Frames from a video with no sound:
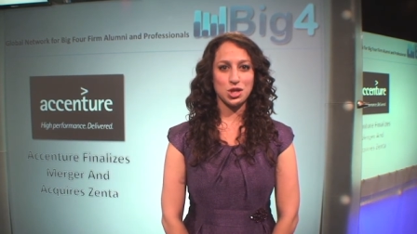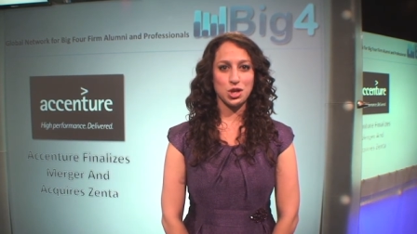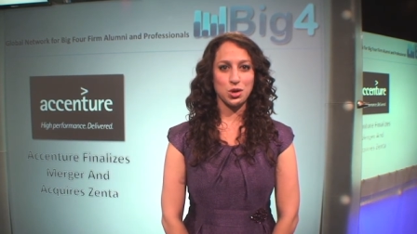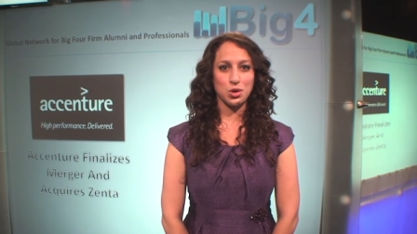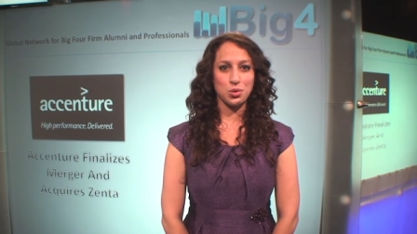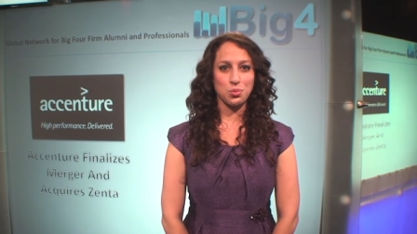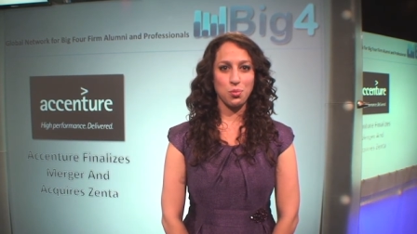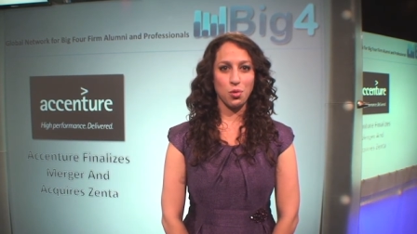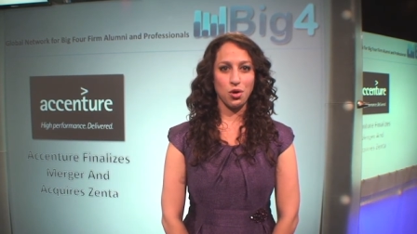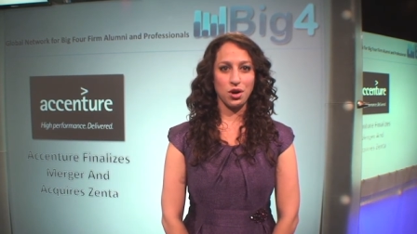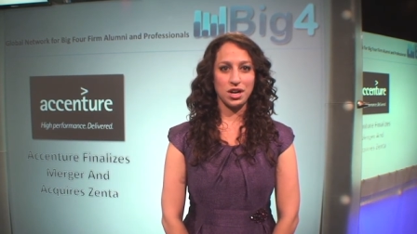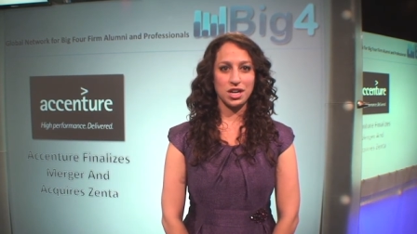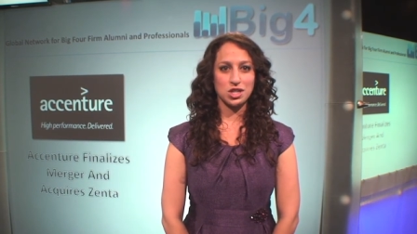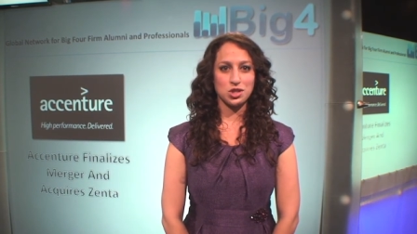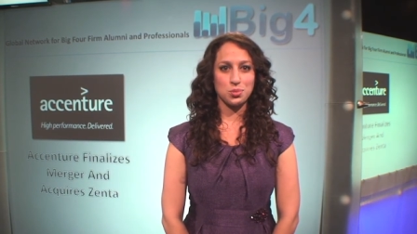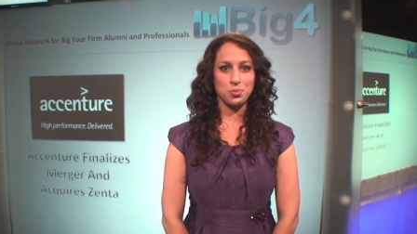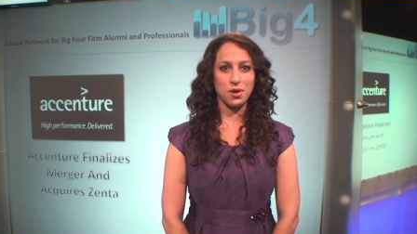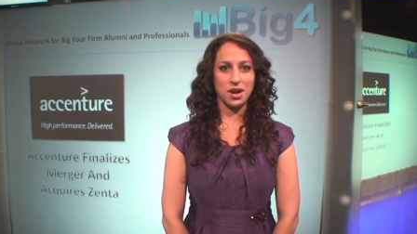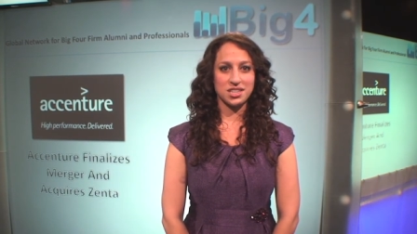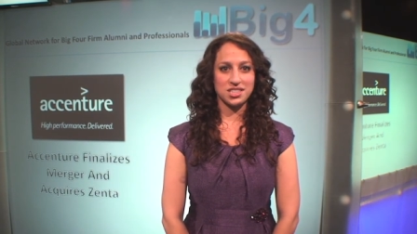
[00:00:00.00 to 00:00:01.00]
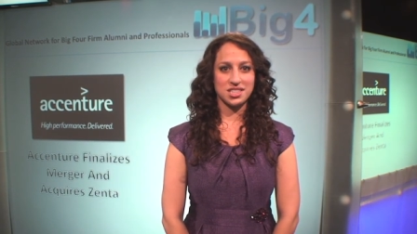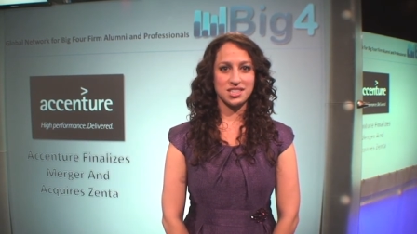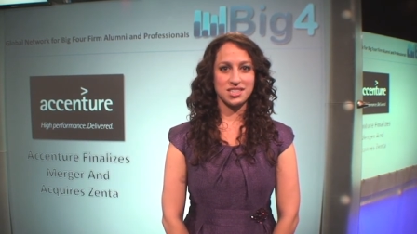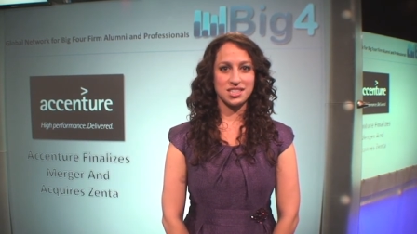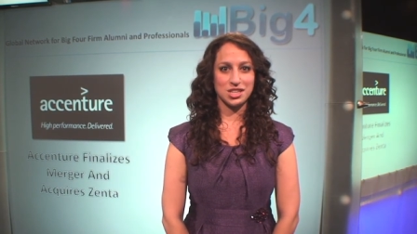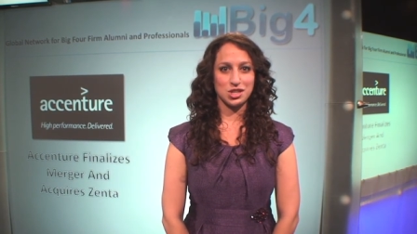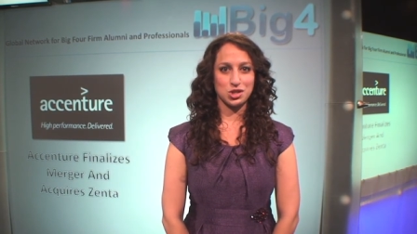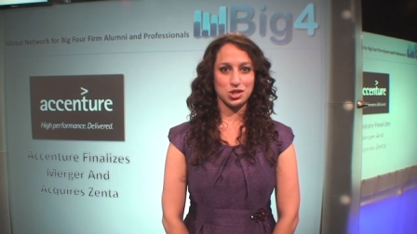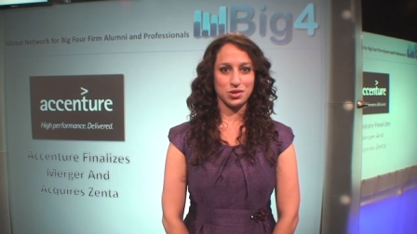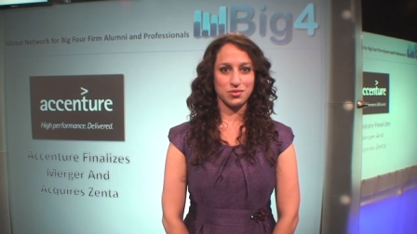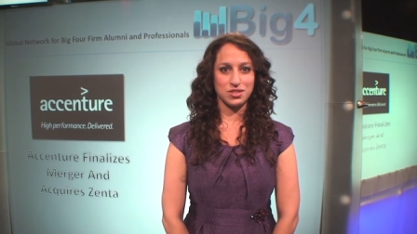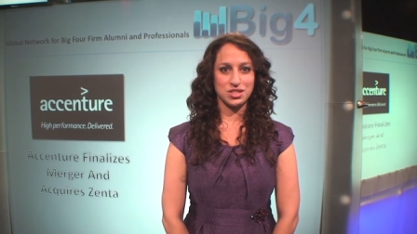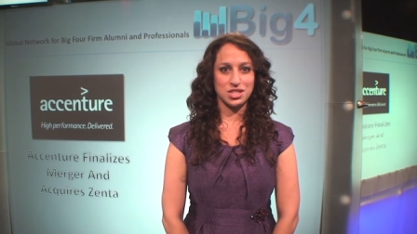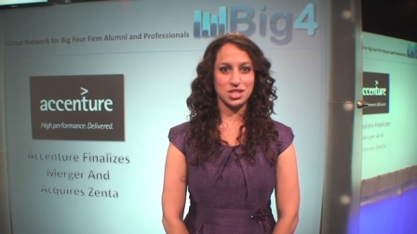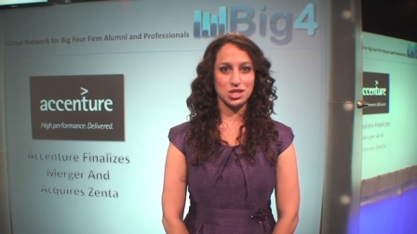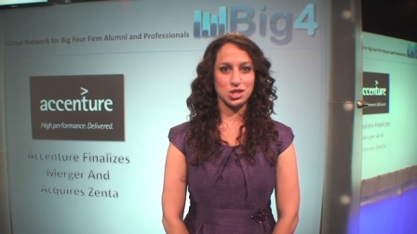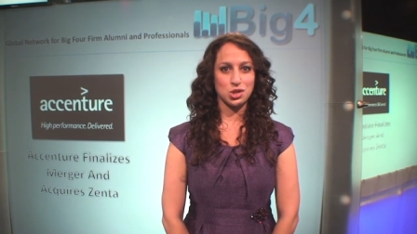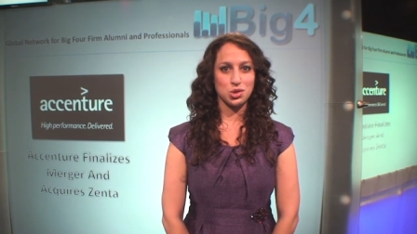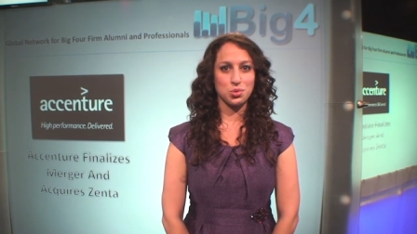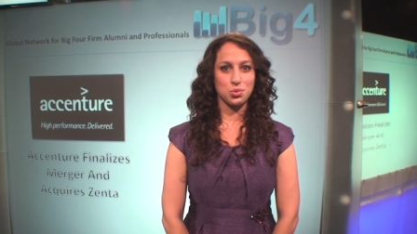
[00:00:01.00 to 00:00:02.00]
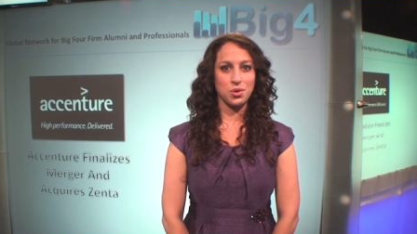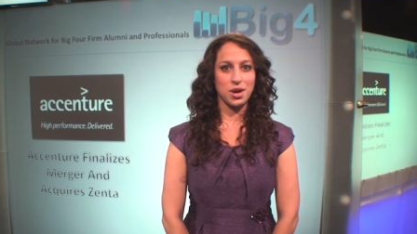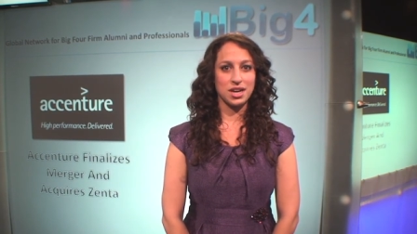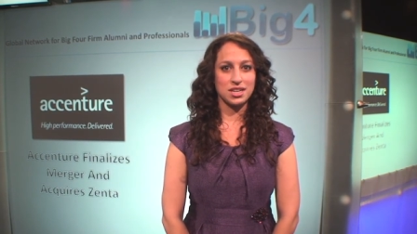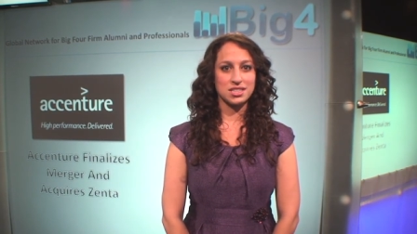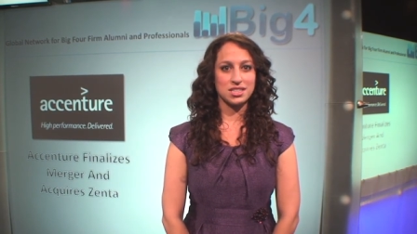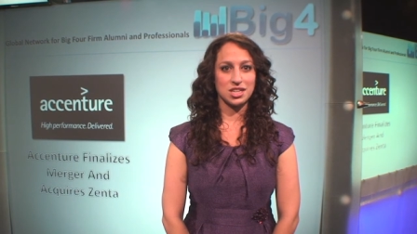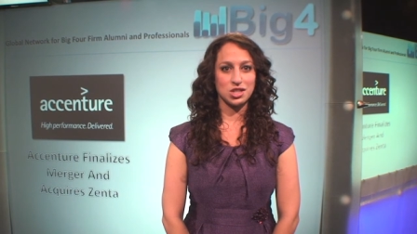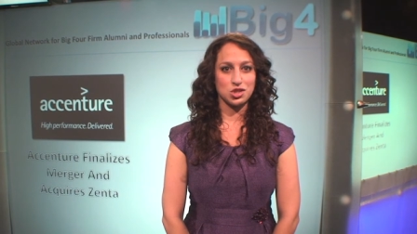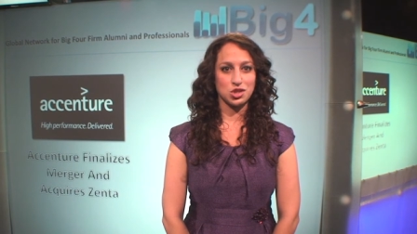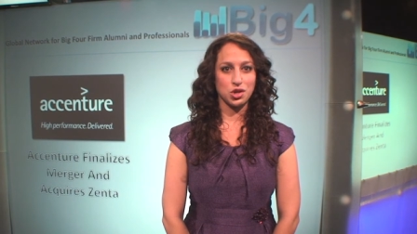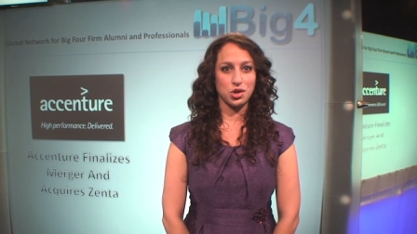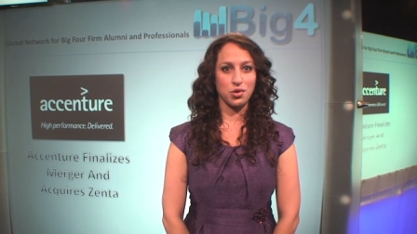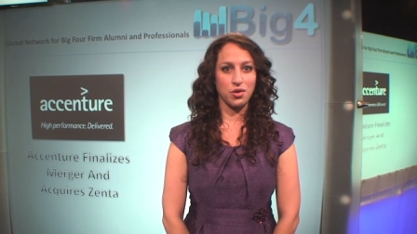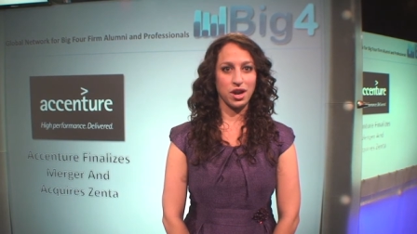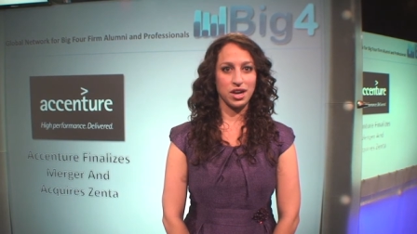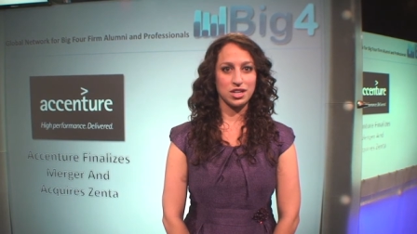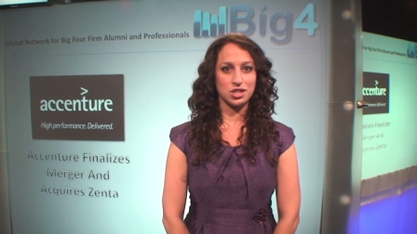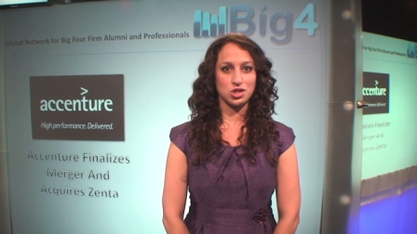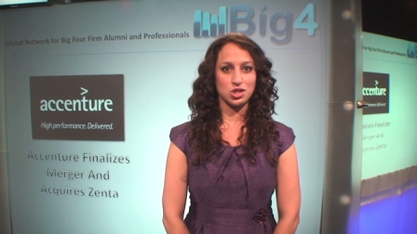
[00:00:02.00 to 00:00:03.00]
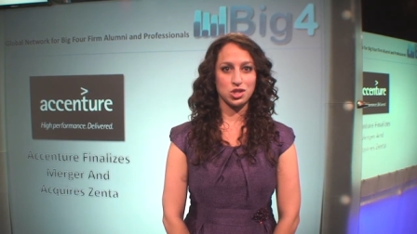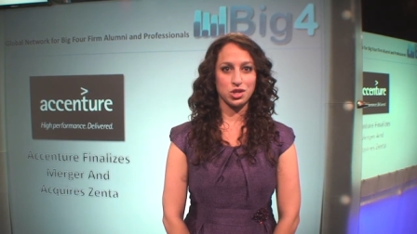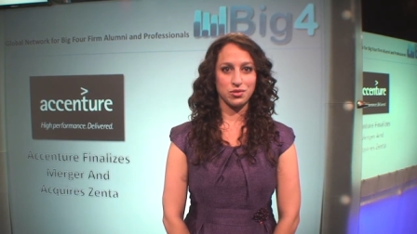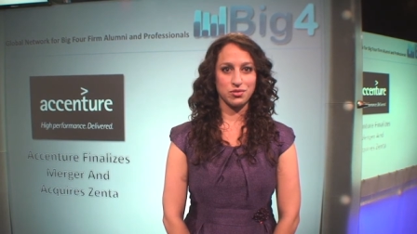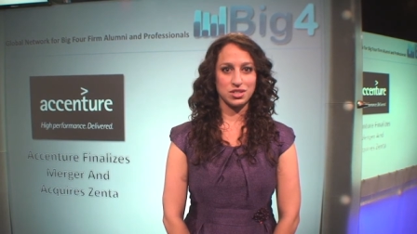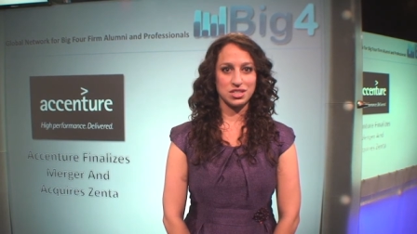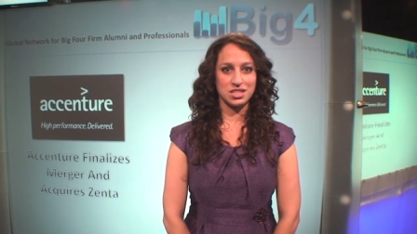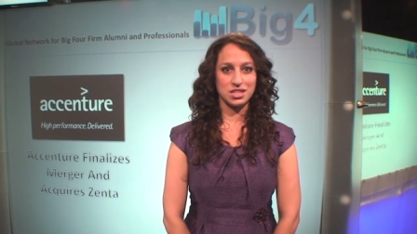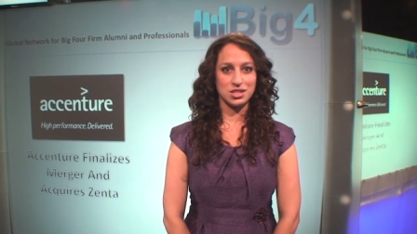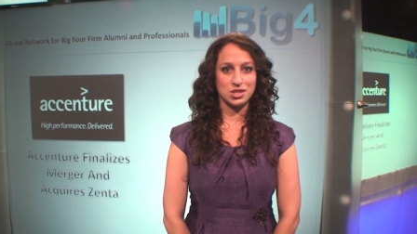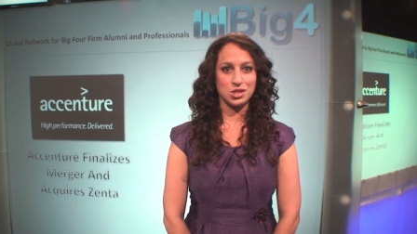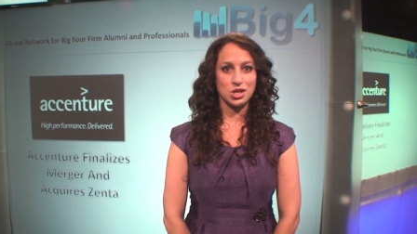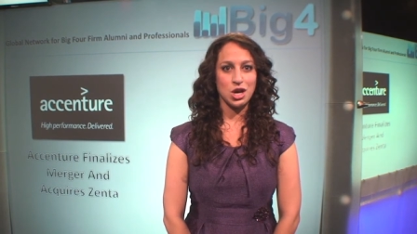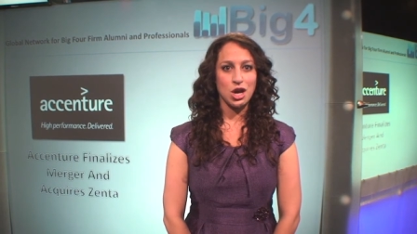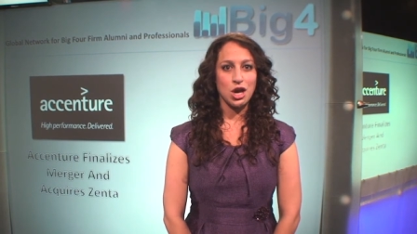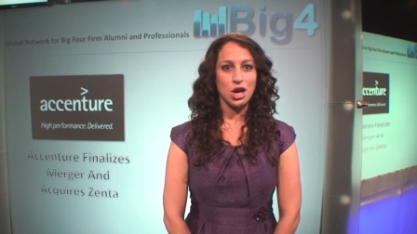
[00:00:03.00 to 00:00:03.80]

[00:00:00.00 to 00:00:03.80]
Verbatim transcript: own mortgage processing services through Accenture Credit Services,